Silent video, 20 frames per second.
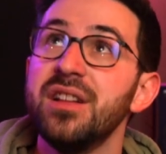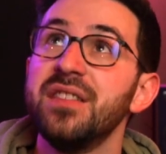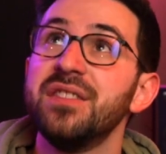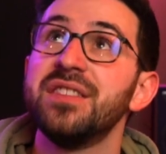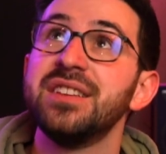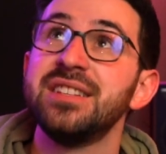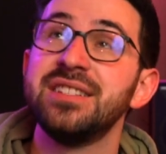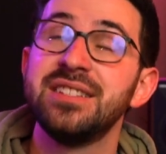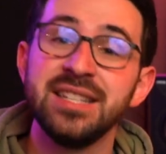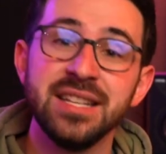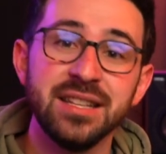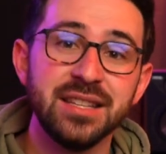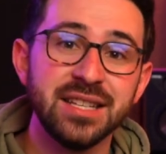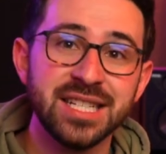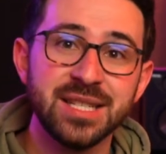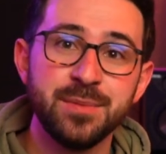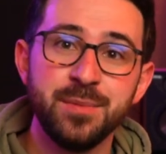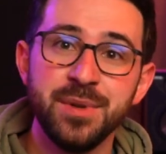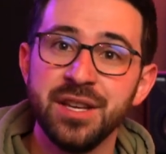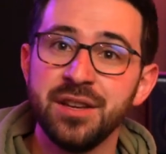The ceiling
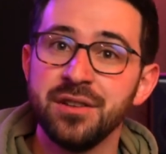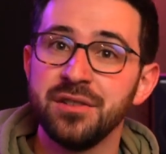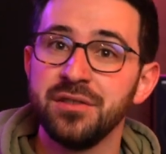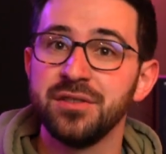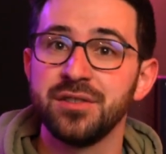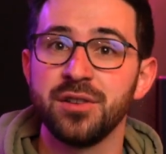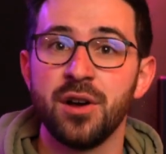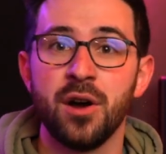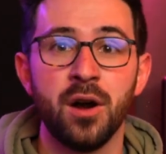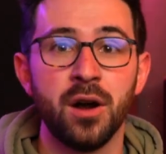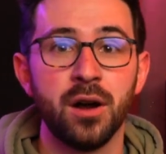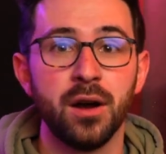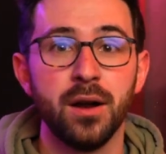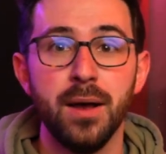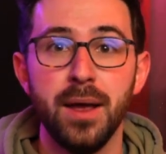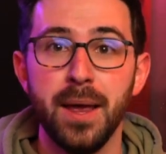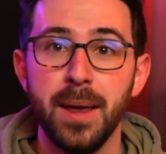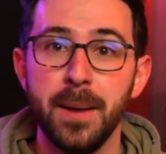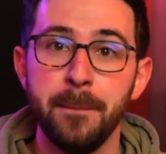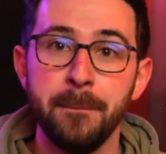speakers are
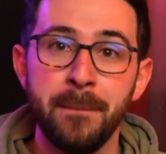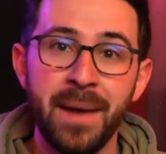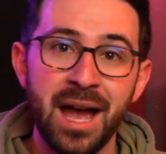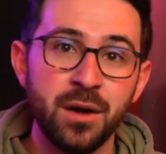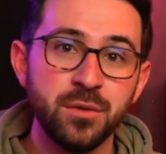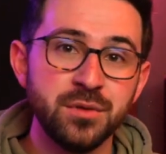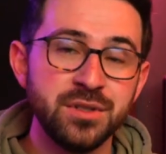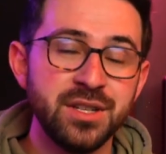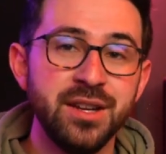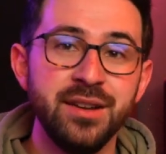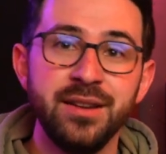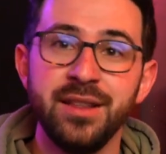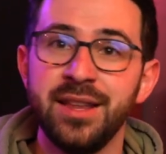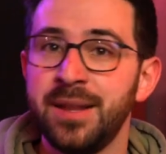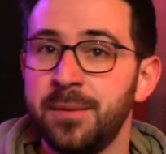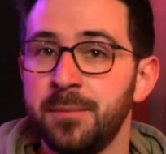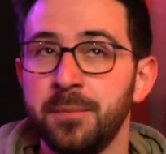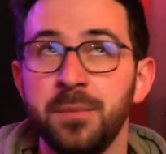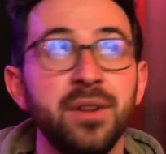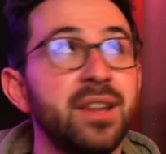mounted
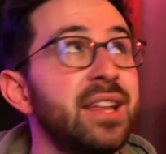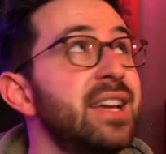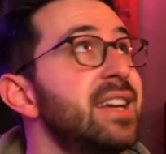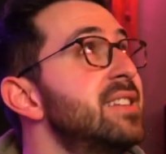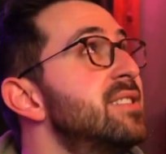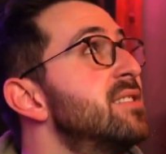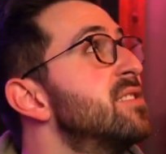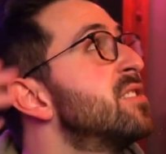in place.